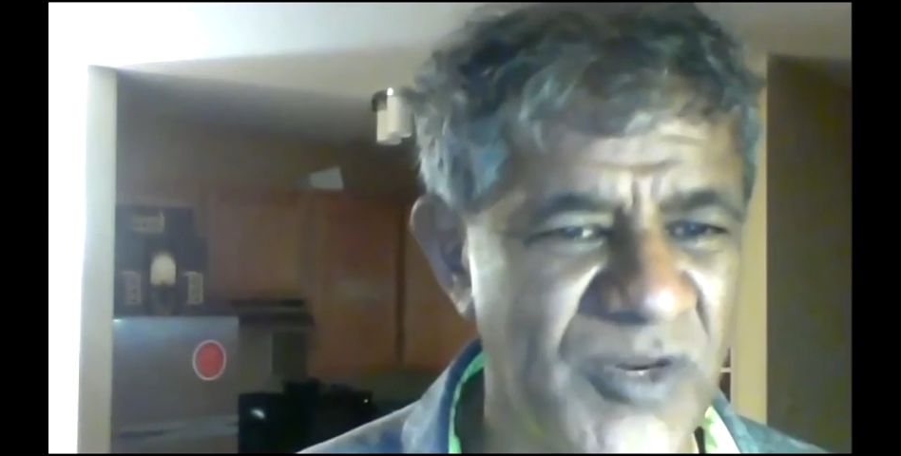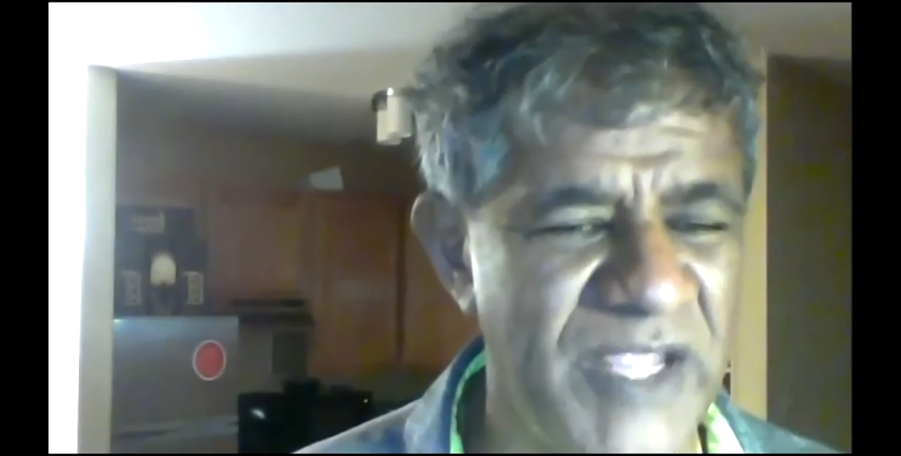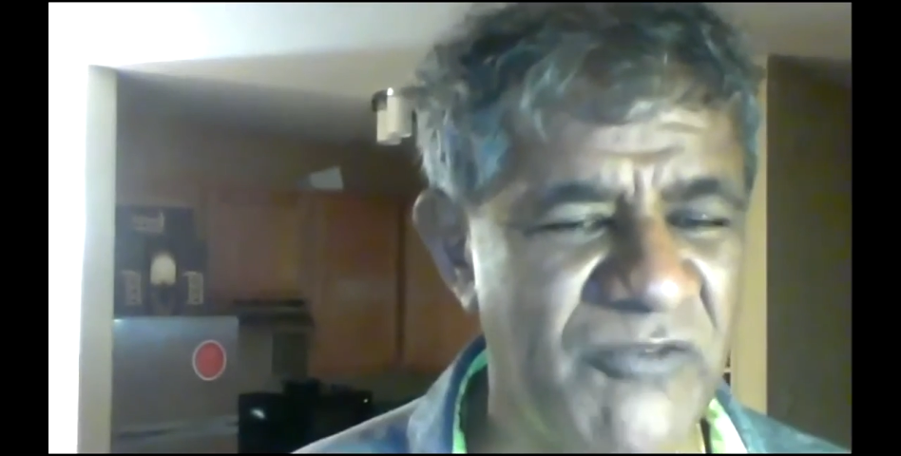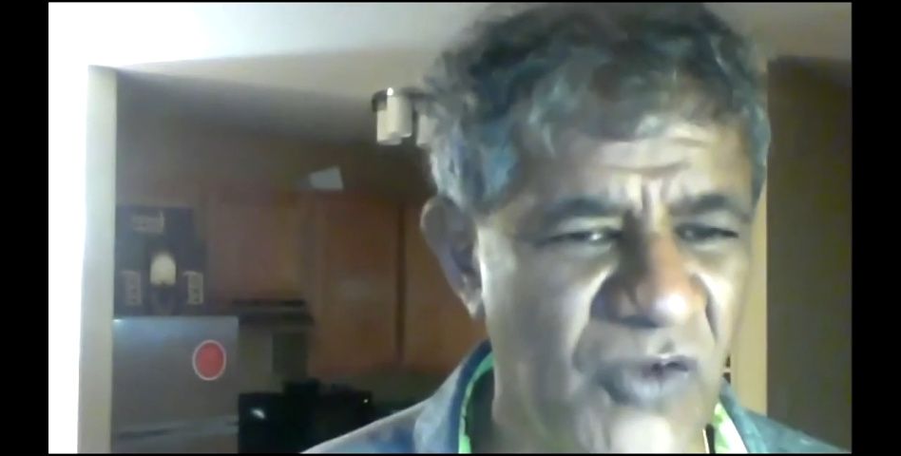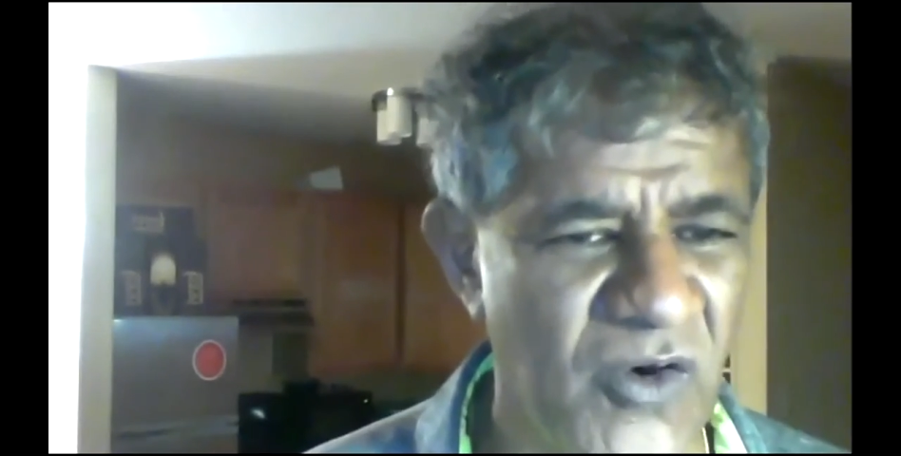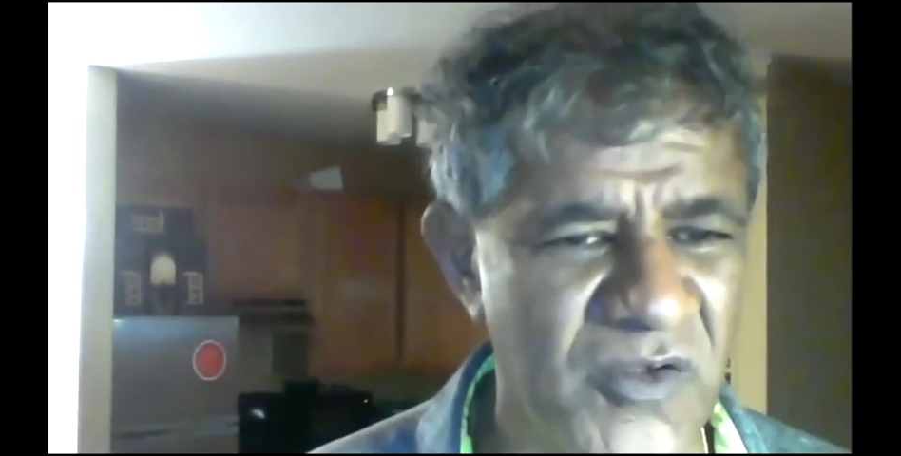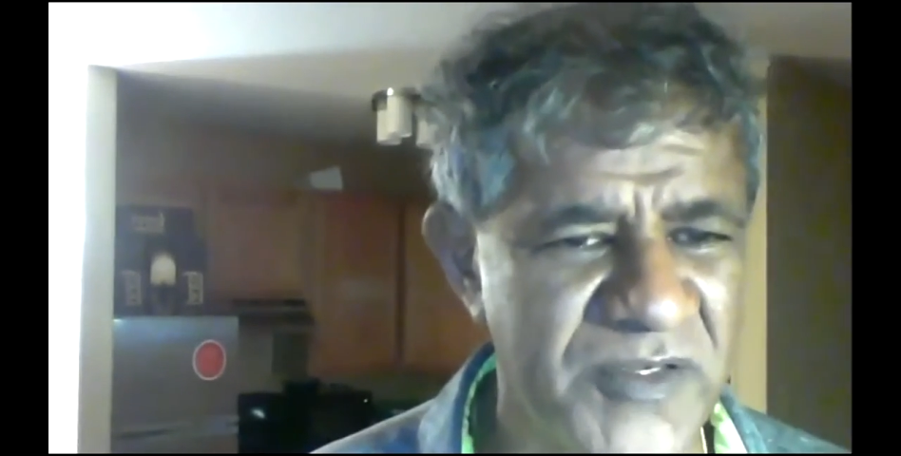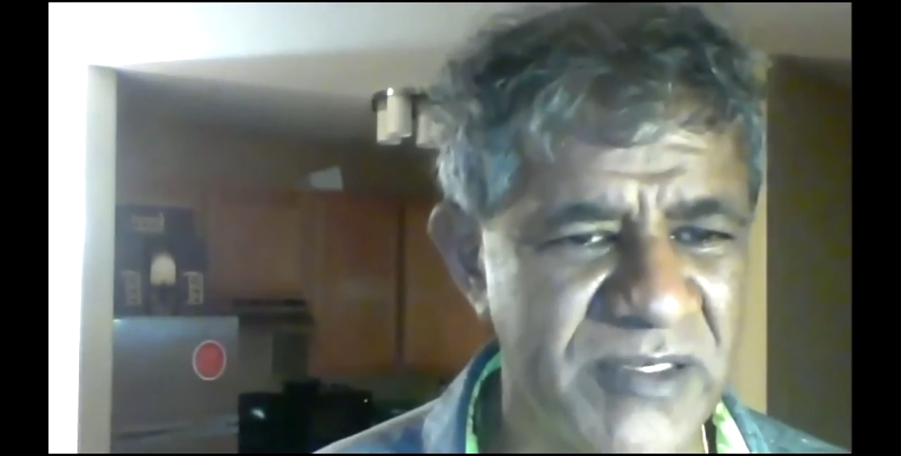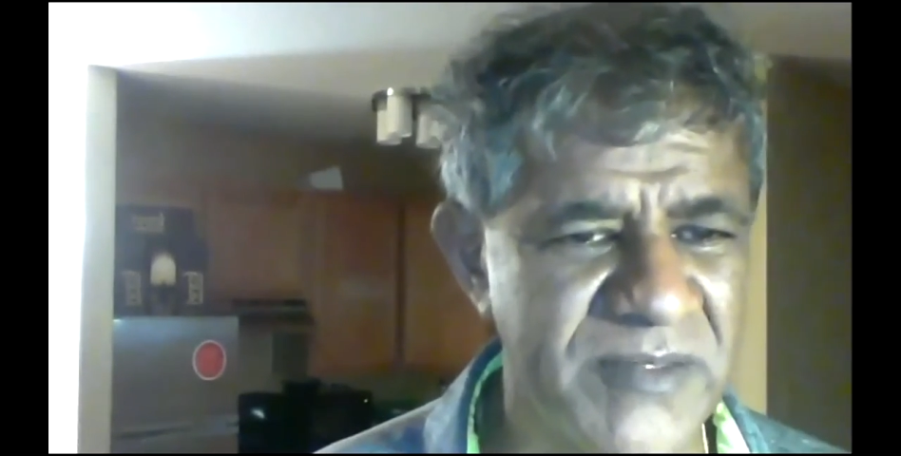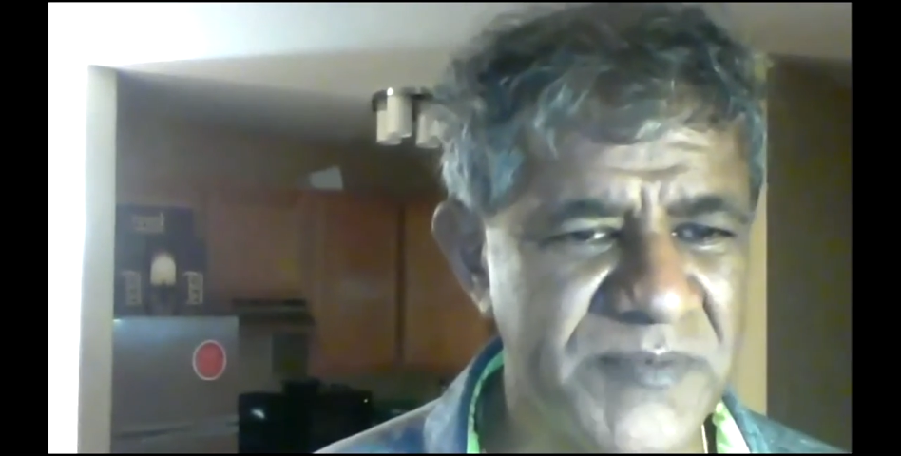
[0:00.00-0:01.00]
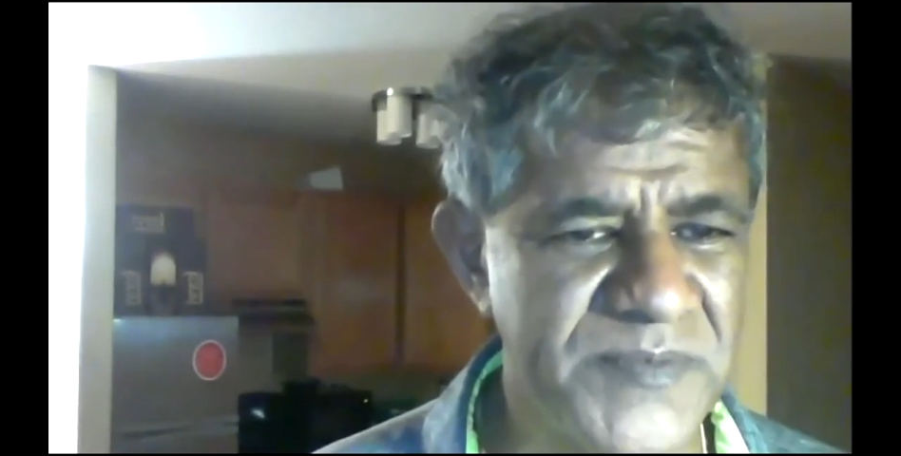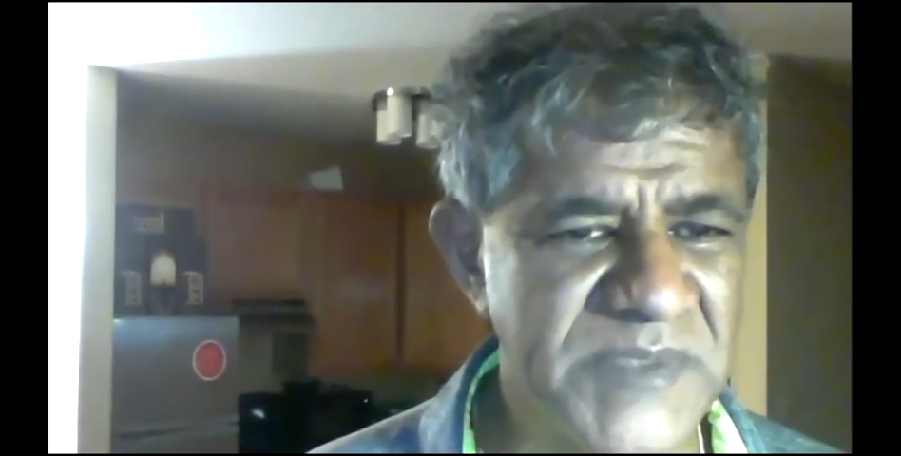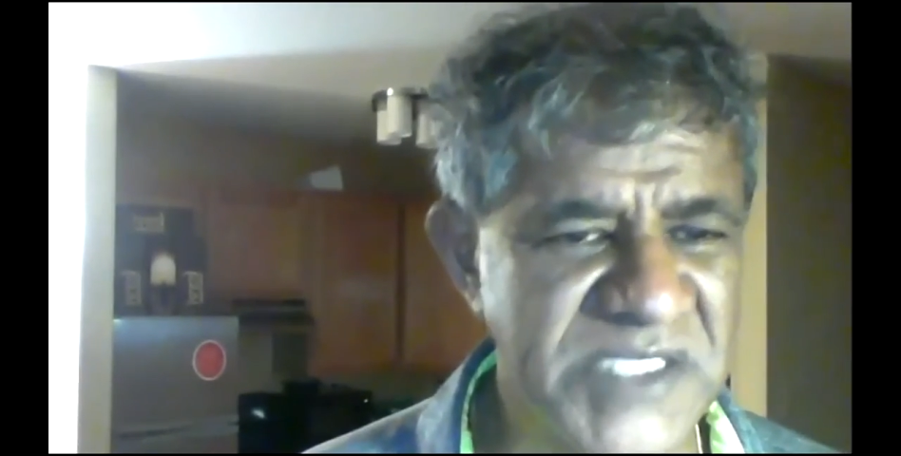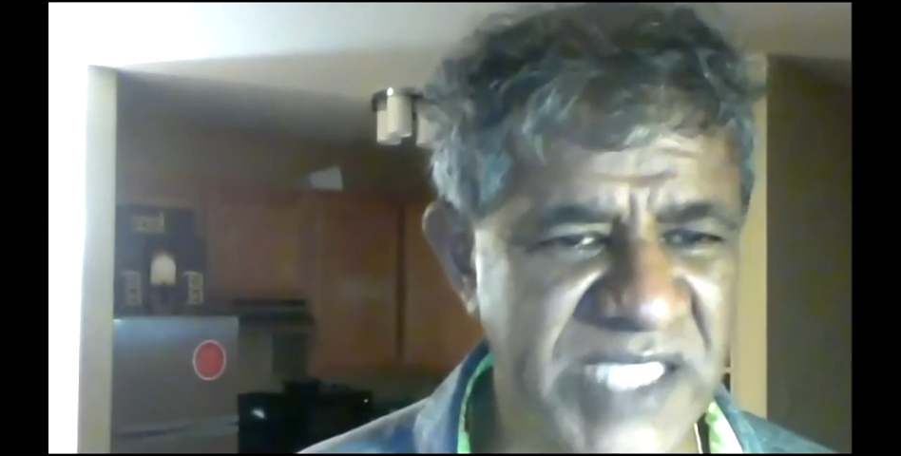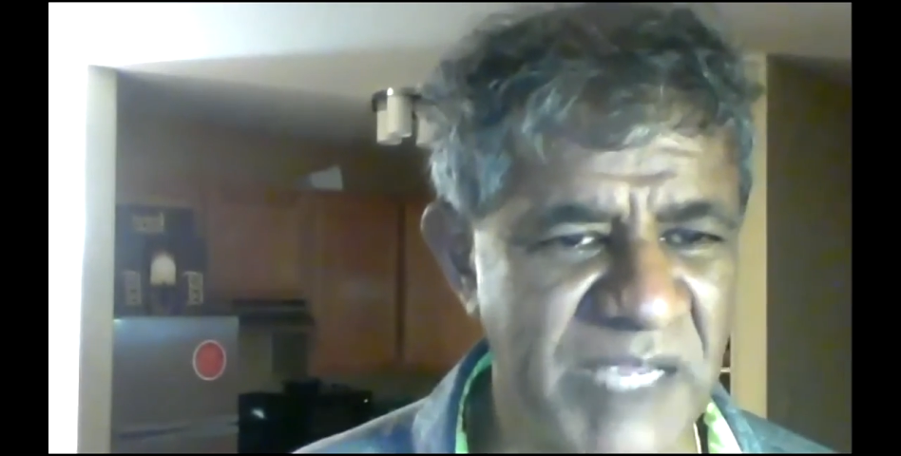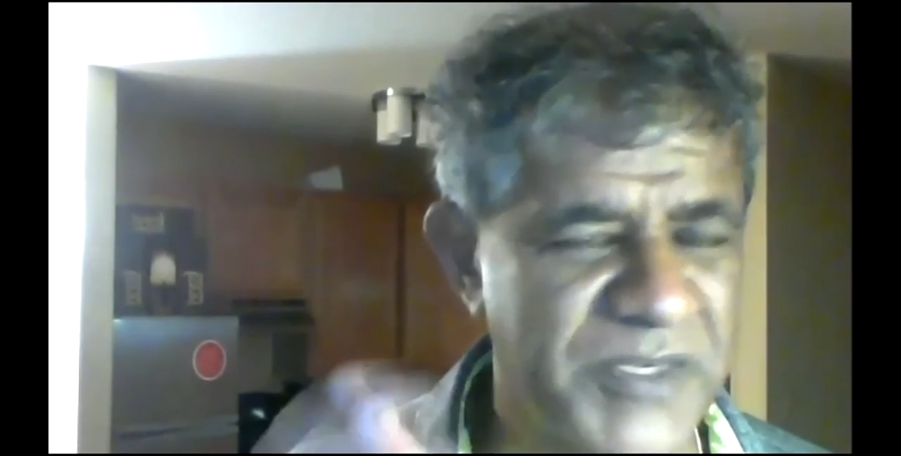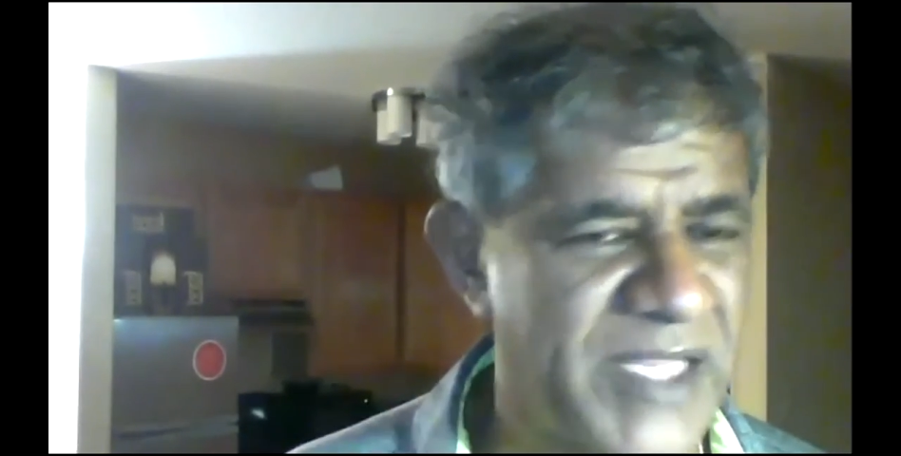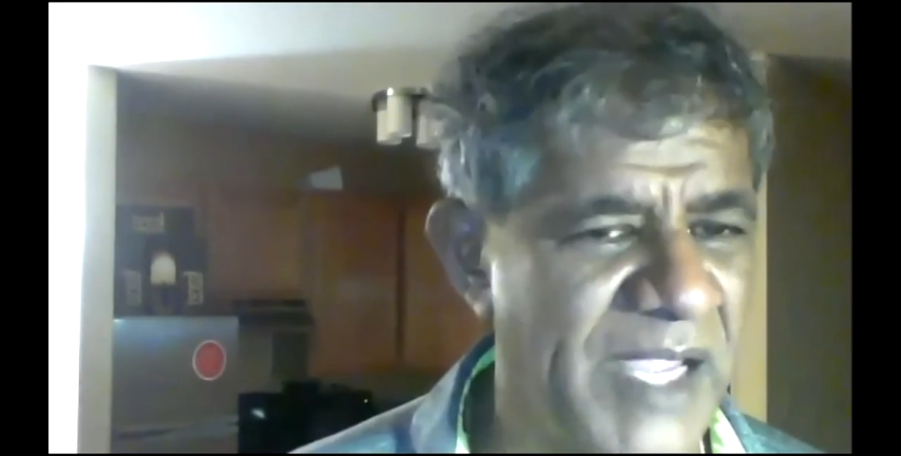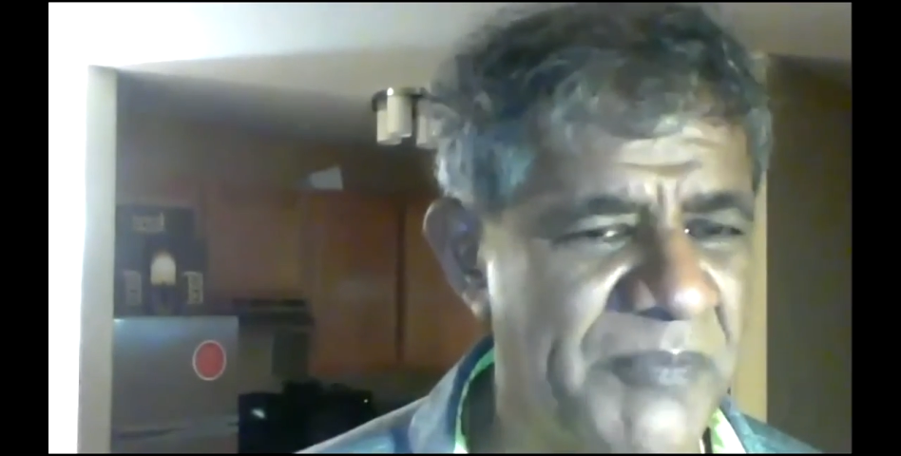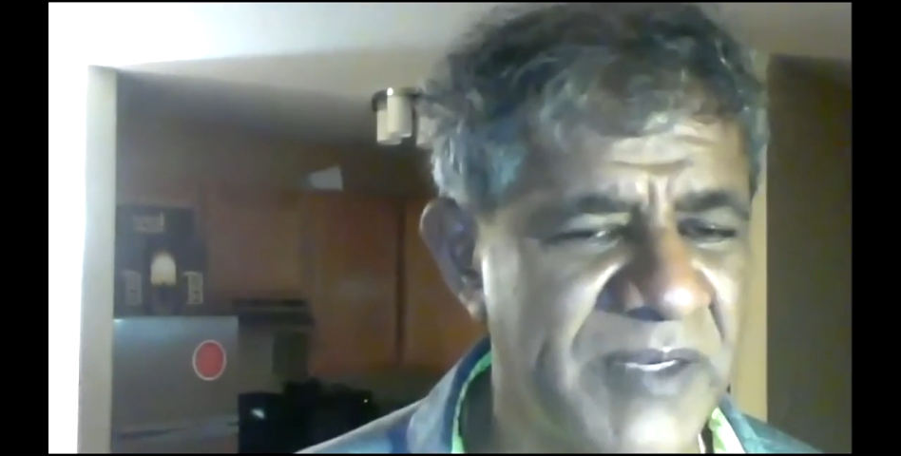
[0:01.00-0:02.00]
floors, skip steps.